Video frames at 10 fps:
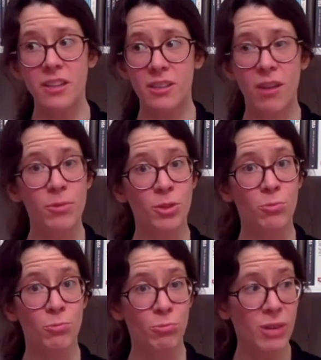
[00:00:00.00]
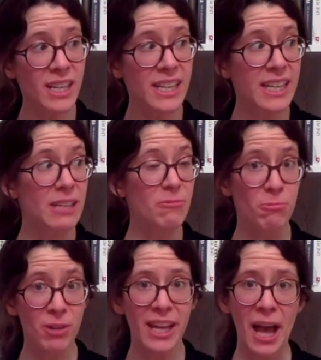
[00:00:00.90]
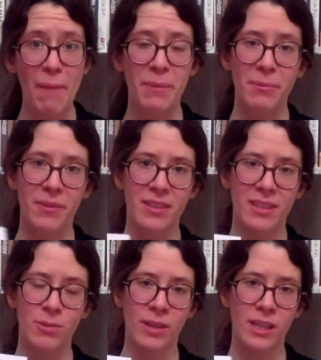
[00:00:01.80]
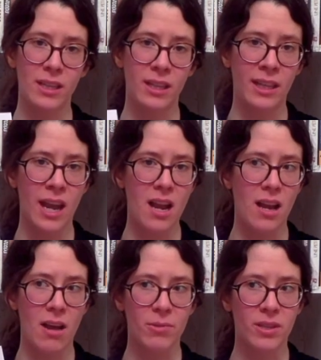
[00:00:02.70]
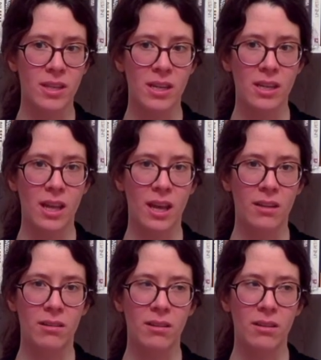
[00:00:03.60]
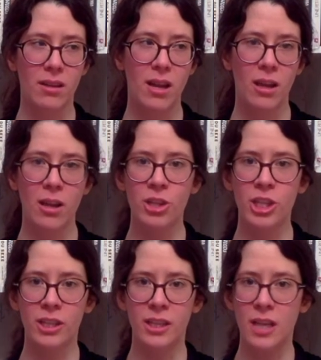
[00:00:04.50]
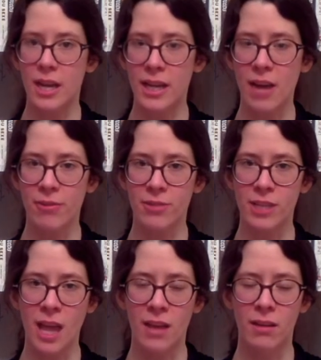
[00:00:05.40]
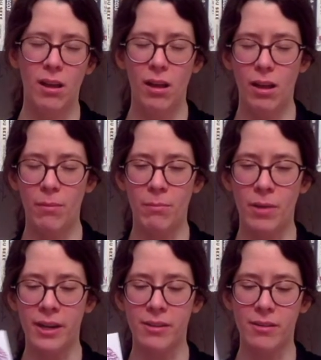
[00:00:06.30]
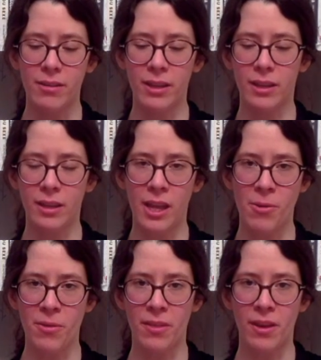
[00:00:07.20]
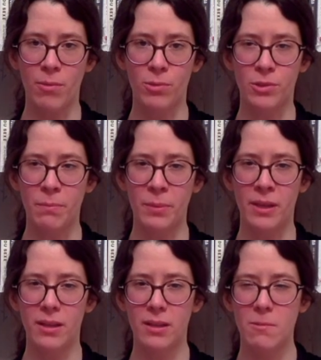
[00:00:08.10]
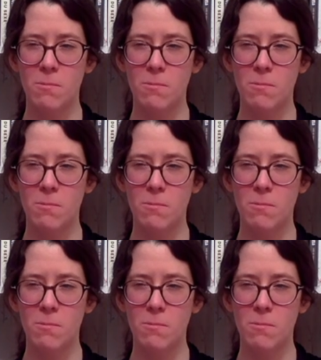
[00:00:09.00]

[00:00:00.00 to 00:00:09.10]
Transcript: So I was really, really happy with this read. Again, I would say it had a largely a nine out of ten. A minor thing here and there was a bit